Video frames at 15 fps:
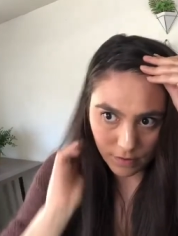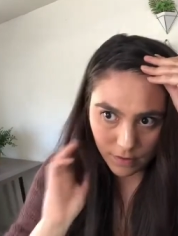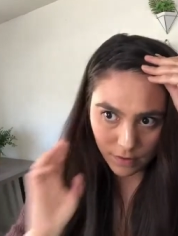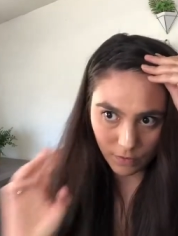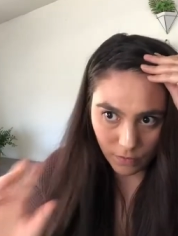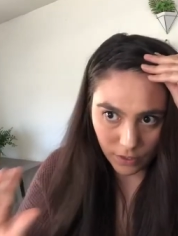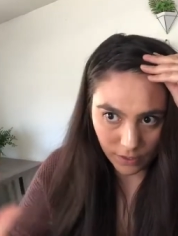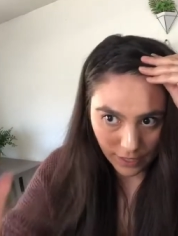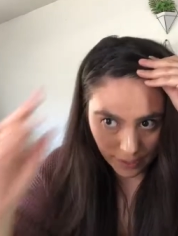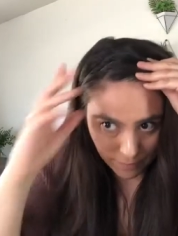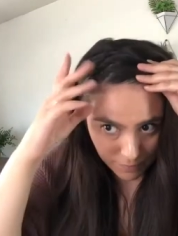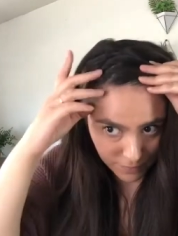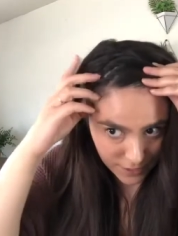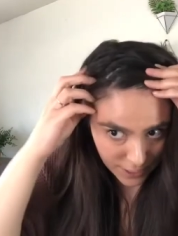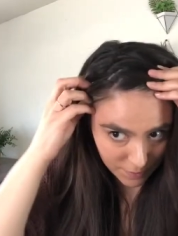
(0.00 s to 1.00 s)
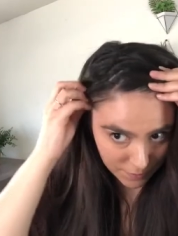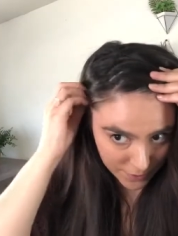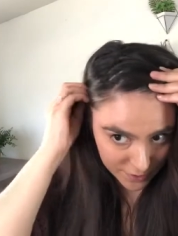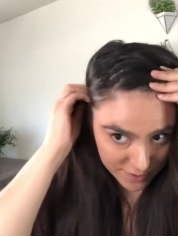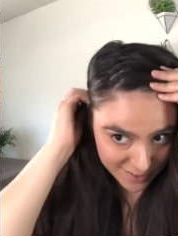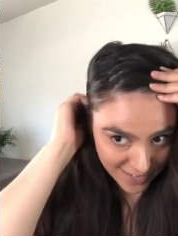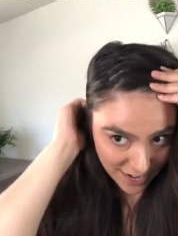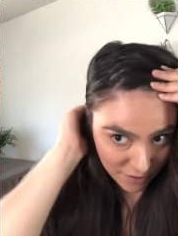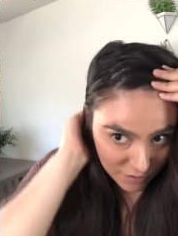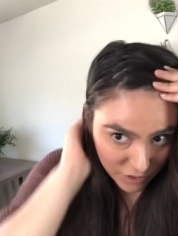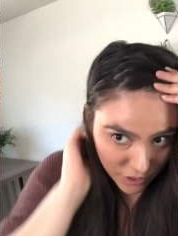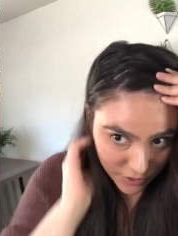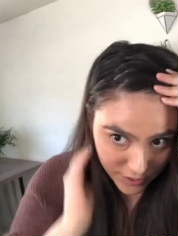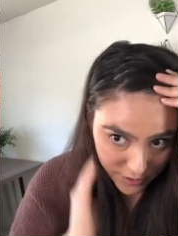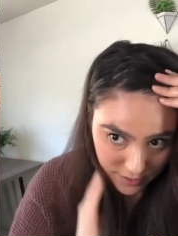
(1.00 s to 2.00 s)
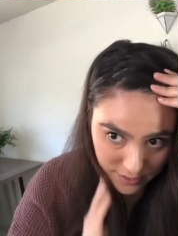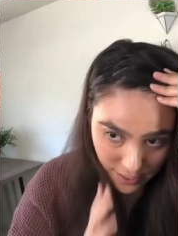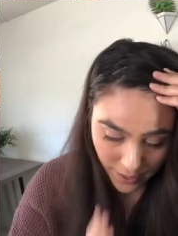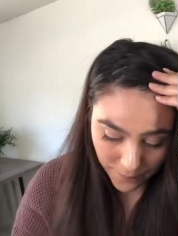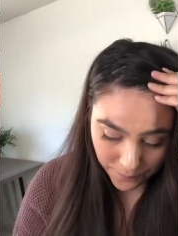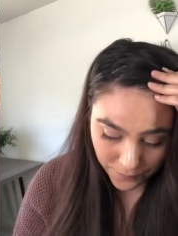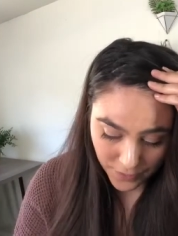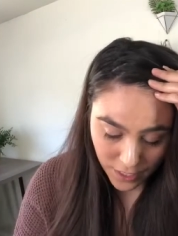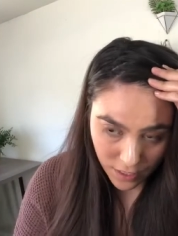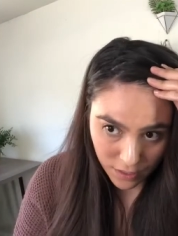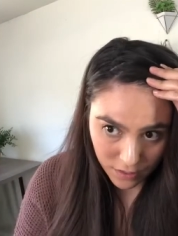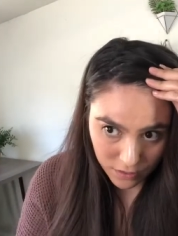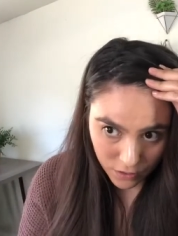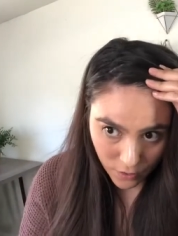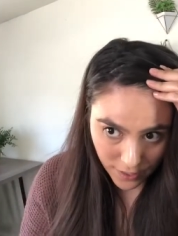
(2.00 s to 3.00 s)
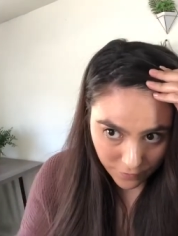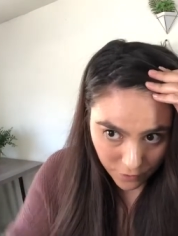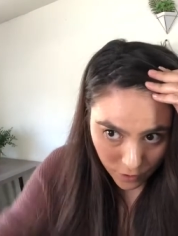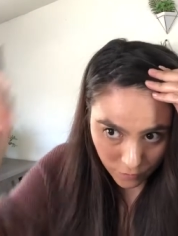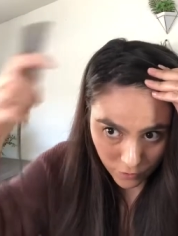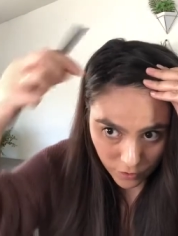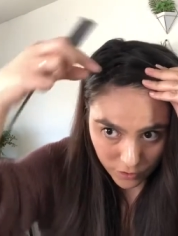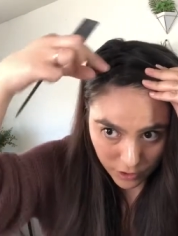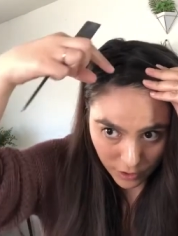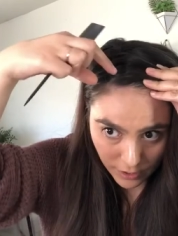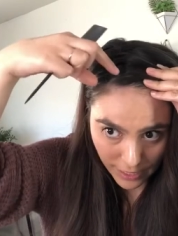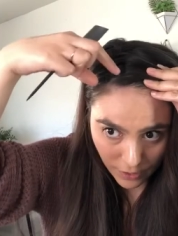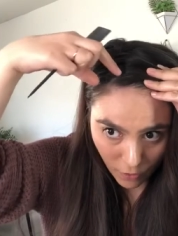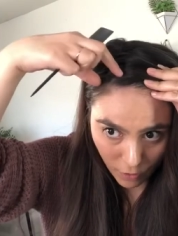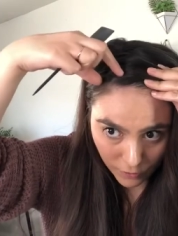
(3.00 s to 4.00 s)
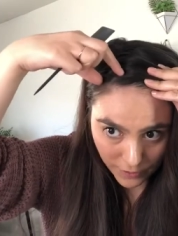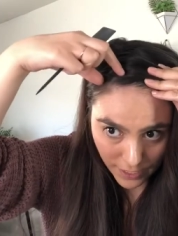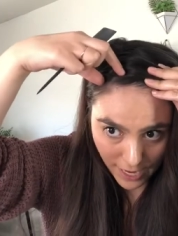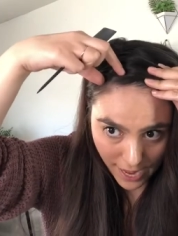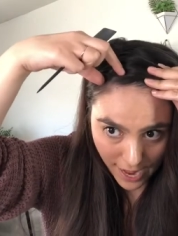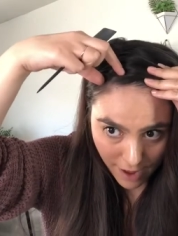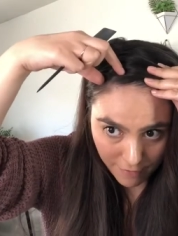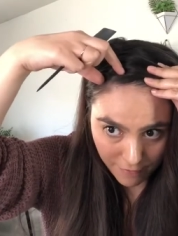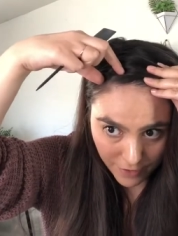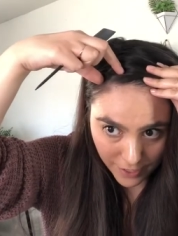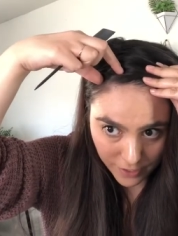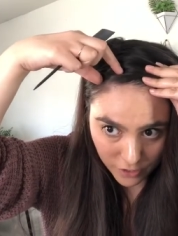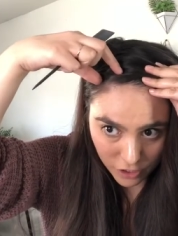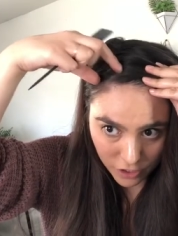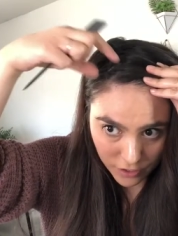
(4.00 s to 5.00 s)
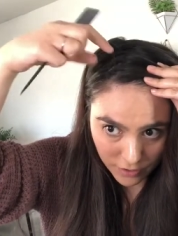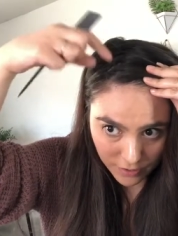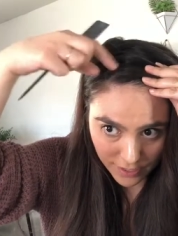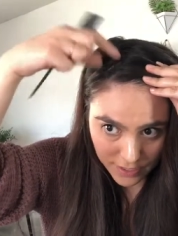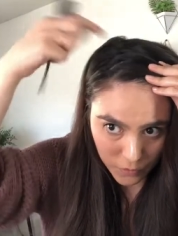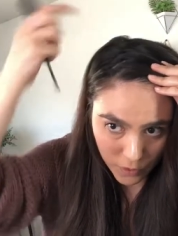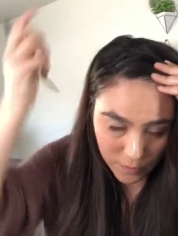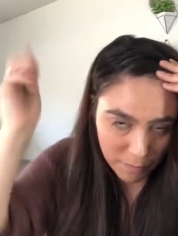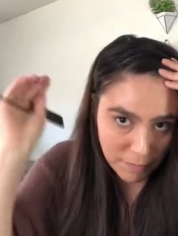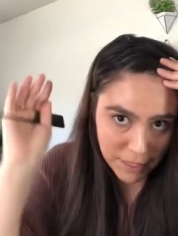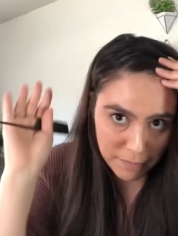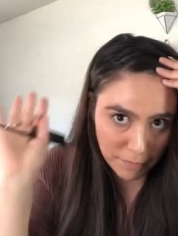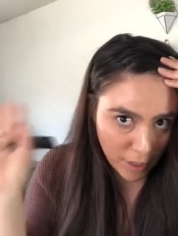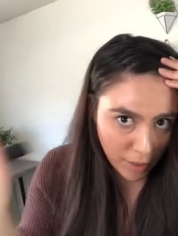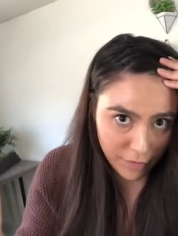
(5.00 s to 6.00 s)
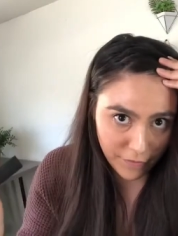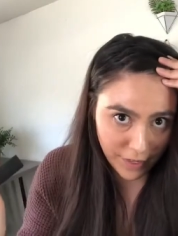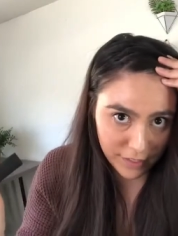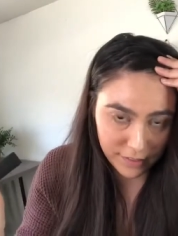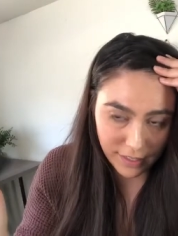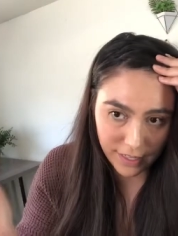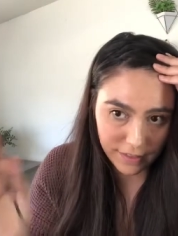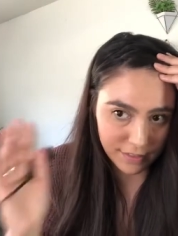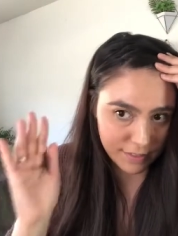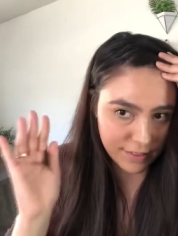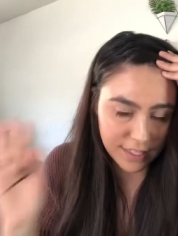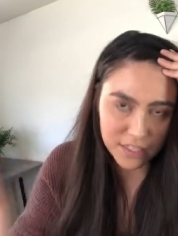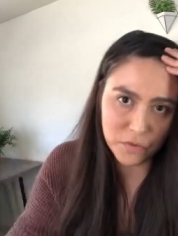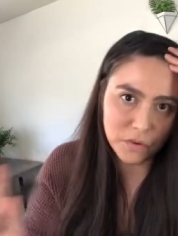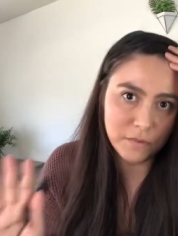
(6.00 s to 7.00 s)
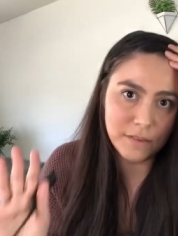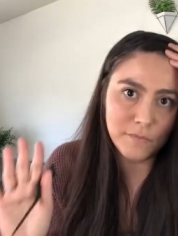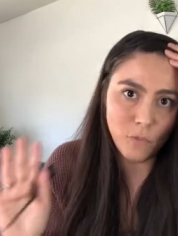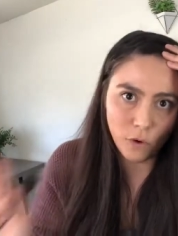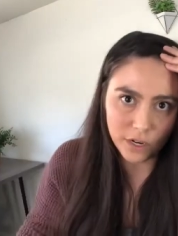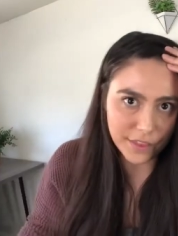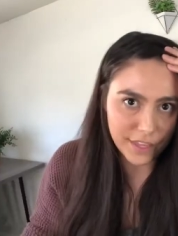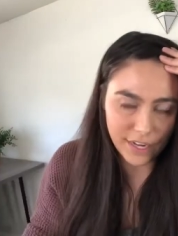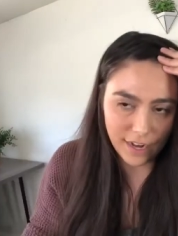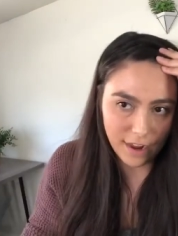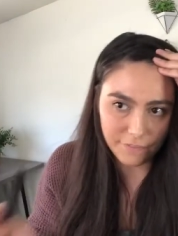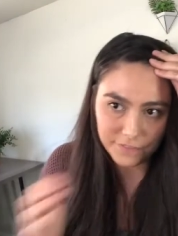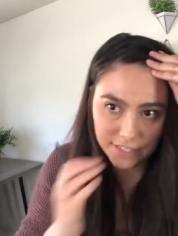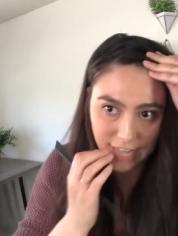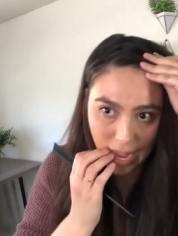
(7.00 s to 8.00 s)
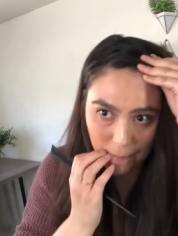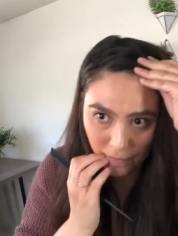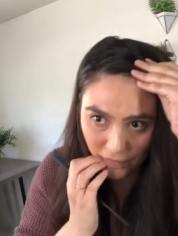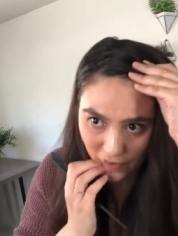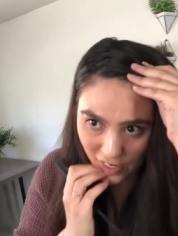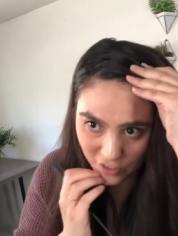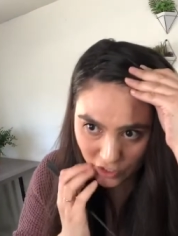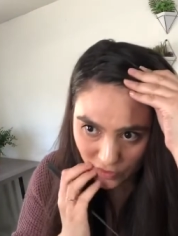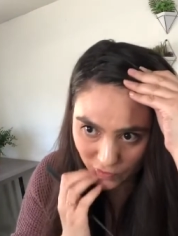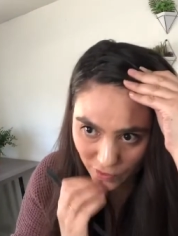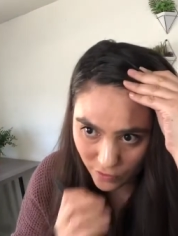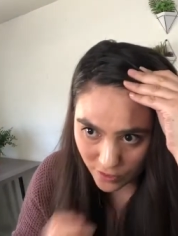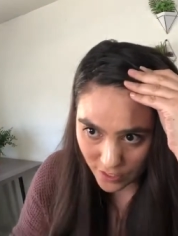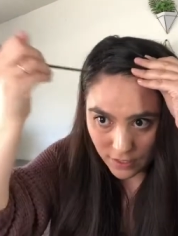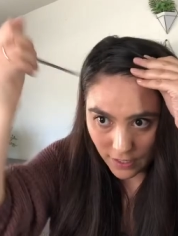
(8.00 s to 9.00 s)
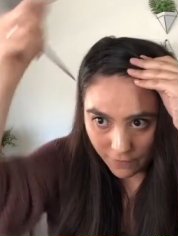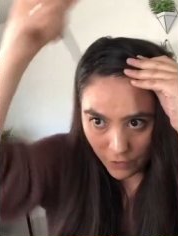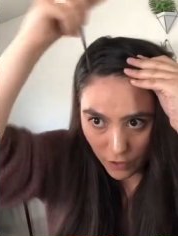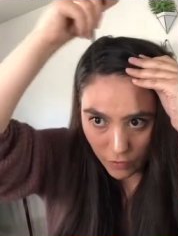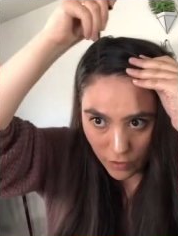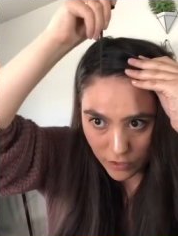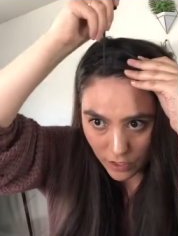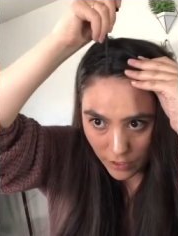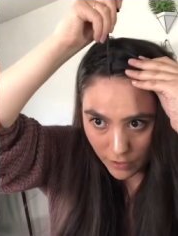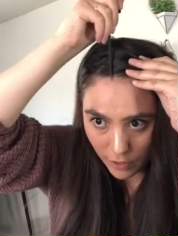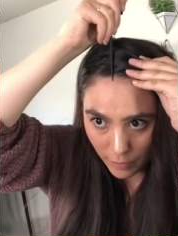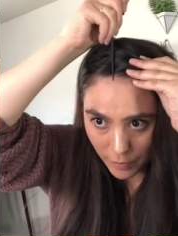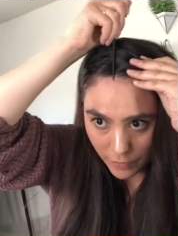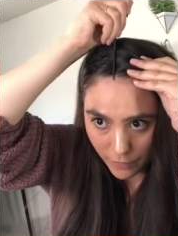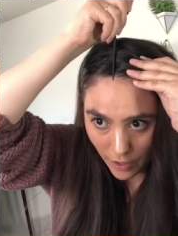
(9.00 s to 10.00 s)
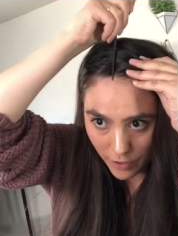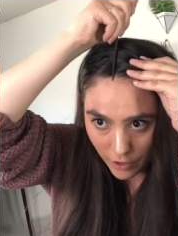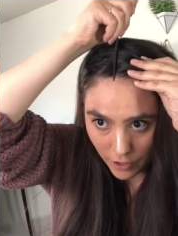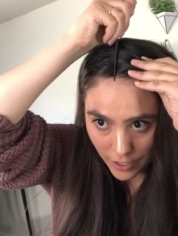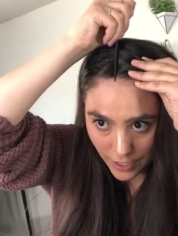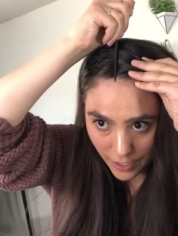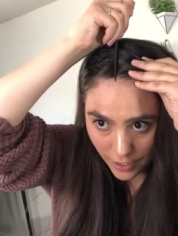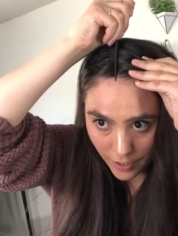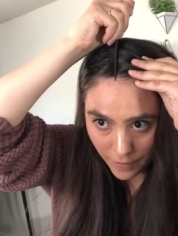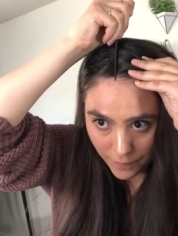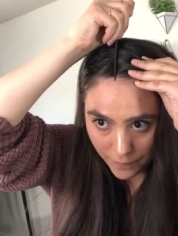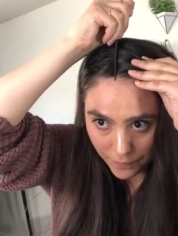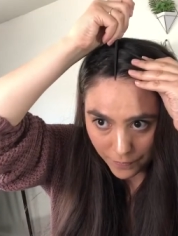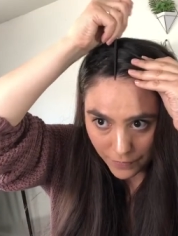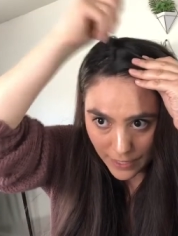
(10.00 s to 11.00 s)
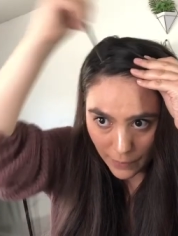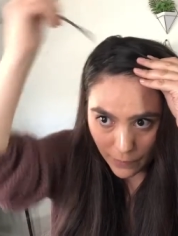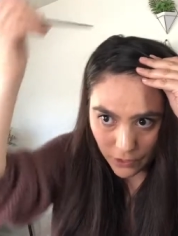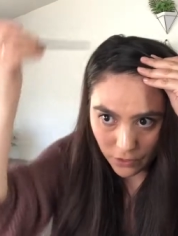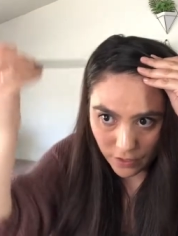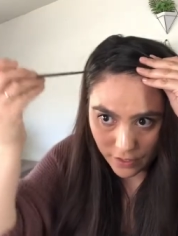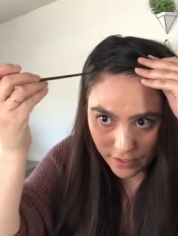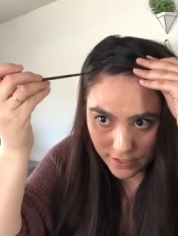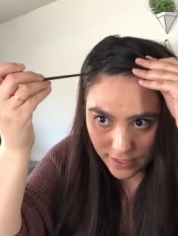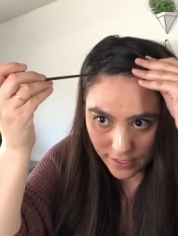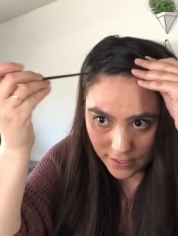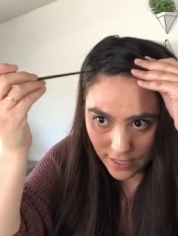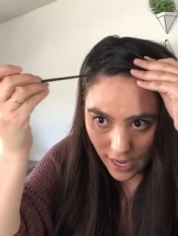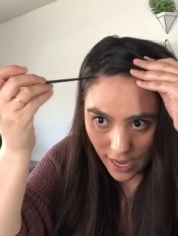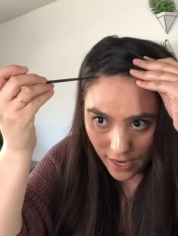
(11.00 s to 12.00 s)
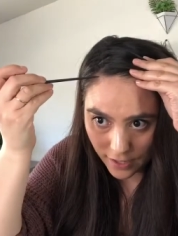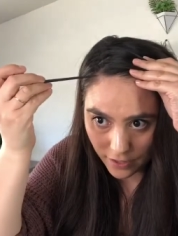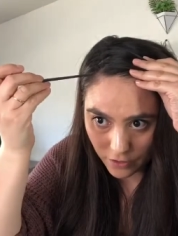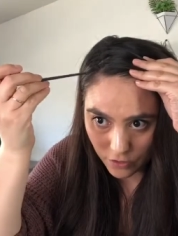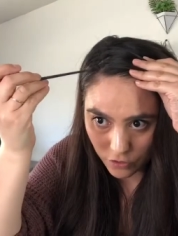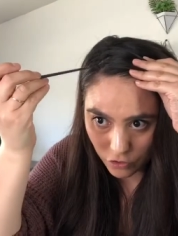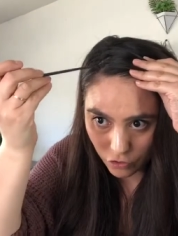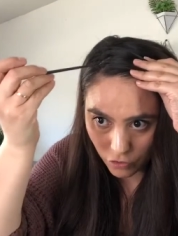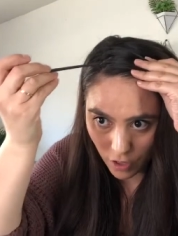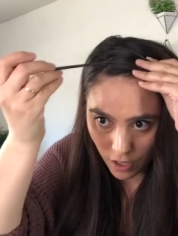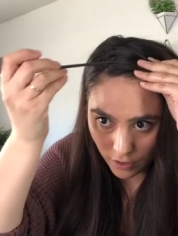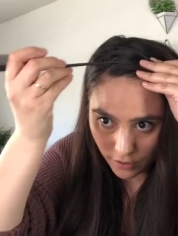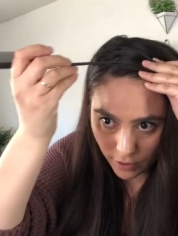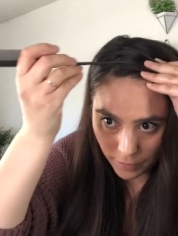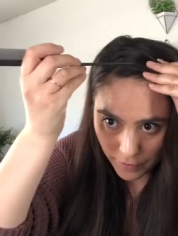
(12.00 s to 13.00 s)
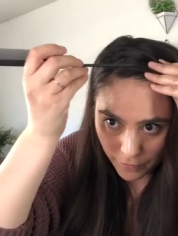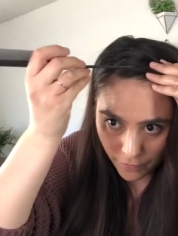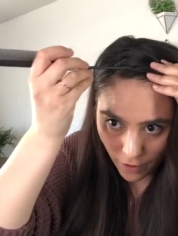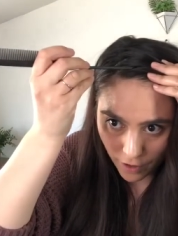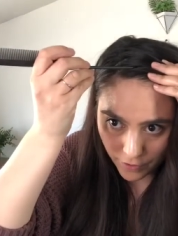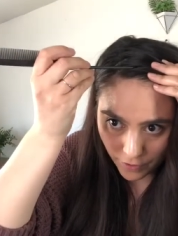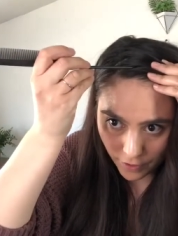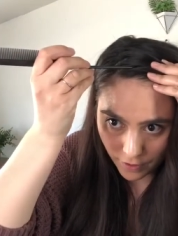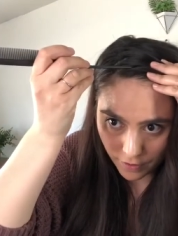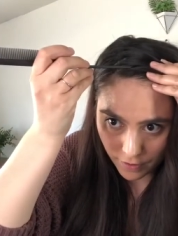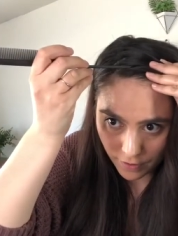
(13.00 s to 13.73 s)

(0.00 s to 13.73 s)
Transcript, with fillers: I want to like keep this down so you can see. So if your roots are like only a ½ inch, this would be perfect. Like this would be more than enough to camouflage your roots. If your roots are a little bit farther here, then when you do the zigzag, you just draw a little bit farther,